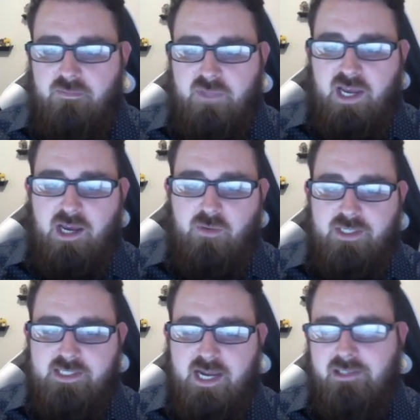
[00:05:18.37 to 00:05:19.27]
how
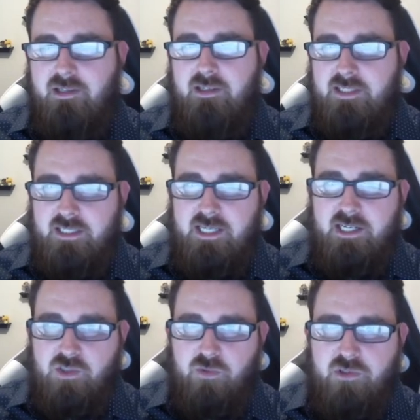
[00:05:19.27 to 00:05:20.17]
exactly the
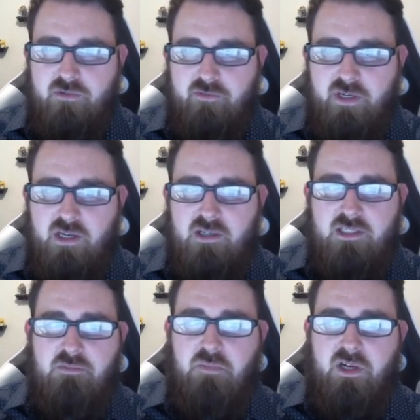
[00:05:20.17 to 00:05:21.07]
syntax works for
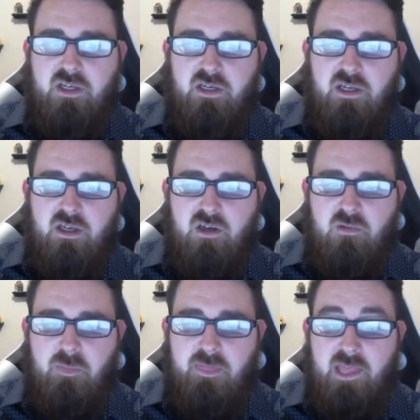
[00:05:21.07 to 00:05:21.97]
Redux, but
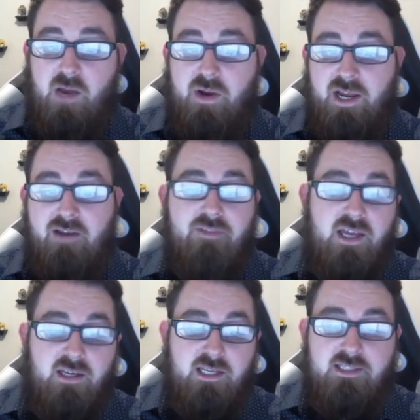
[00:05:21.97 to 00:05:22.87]
now I have
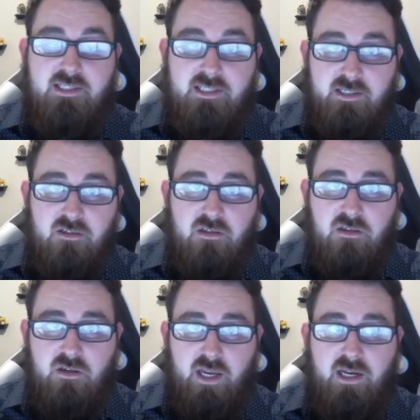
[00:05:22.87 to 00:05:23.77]
that as a skill
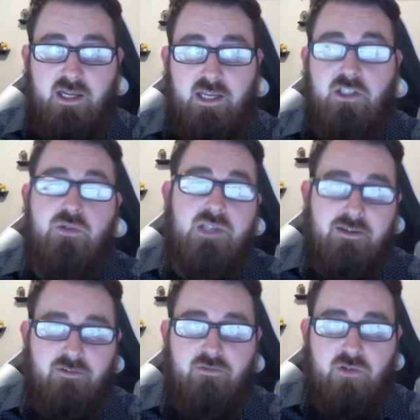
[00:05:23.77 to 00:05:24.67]
and I can use that
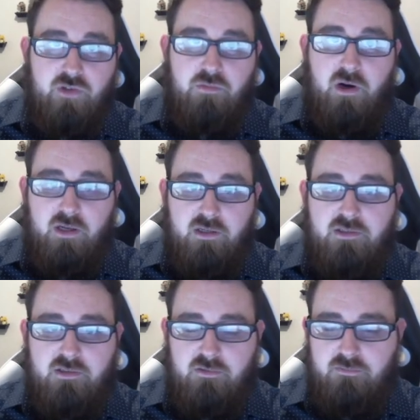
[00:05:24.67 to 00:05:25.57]
for future products.